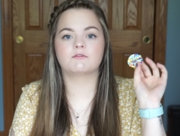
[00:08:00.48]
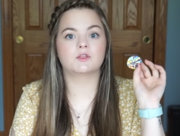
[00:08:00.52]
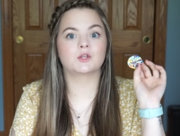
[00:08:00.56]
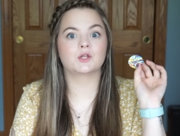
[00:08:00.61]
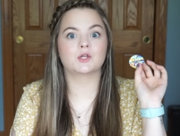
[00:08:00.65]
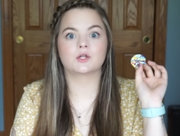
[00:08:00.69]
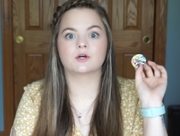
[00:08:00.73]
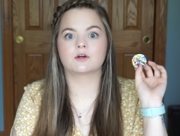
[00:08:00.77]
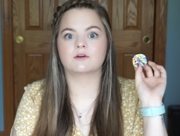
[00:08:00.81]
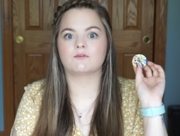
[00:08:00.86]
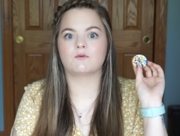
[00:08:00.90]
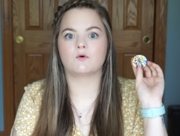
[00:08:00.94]
the
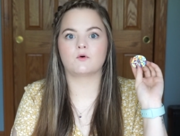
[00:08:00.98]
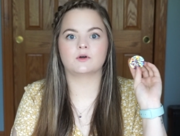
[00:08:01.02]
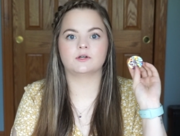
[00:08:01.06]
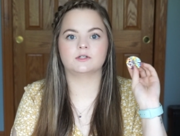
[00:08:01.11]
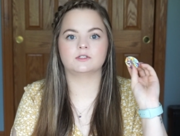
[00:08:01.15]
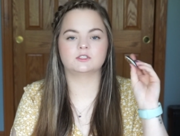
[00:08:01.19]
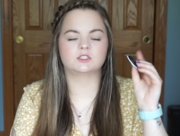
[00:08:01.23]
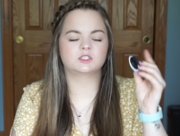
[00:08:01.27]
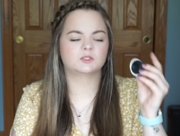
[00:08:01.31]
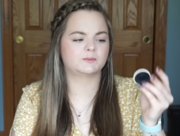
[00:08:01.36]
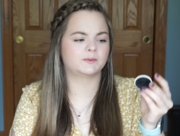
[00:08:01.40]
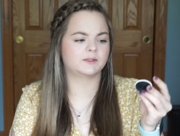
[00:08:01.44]
look of
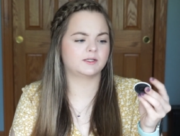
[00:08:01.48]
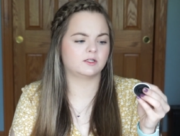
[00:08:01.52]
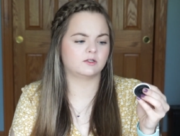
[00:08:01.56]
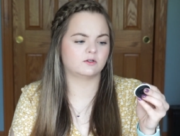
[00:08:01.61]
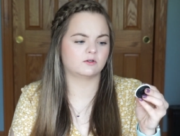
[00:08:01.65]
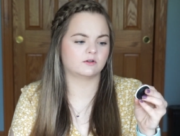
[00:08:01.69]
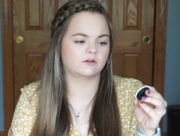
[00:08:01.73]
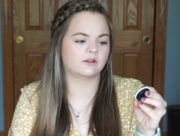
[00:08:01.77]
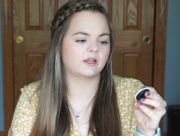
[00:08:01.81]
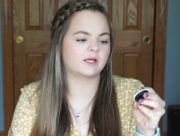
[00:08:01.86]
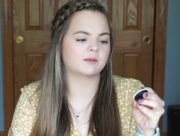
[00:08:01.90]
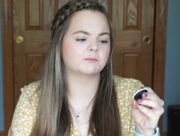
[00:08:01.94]
oil
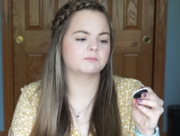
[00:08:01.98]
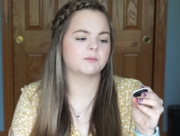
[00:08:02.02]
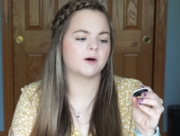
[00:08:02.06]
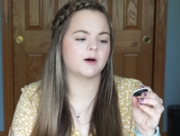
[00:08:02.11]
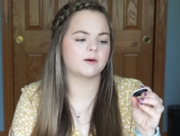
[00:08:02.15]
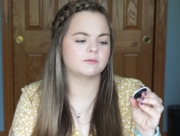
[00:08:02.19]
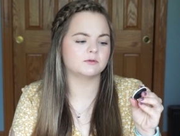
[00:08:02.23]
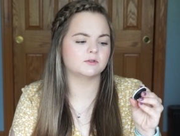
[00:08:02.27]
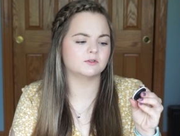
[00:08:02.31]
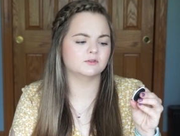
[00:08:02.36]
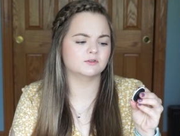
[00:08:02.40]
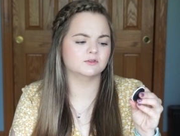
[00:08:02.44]
spill or like
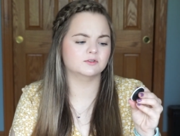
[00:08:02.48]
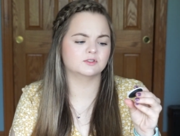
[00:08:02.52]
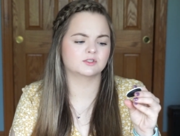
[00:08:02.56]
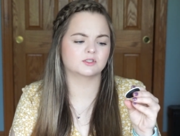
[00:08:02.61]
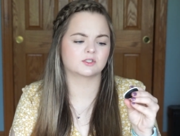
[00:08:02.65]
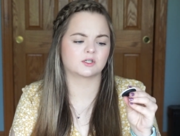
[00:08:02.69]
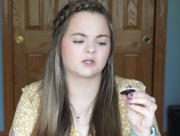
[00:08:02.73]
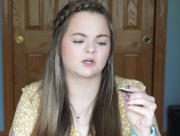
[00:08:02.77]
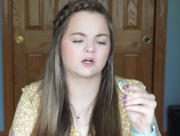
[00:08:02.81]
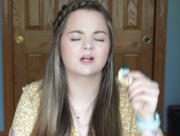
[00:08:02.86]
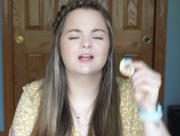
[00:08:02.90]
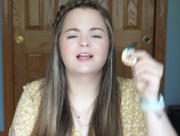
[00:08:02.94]
bubbles
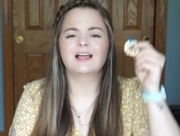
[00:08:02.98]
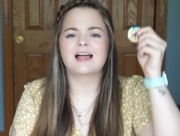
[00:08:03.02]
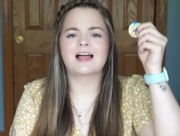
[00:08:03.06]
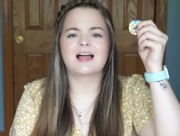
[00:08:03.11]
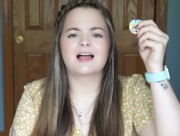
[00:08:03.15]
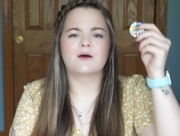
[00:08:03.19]
or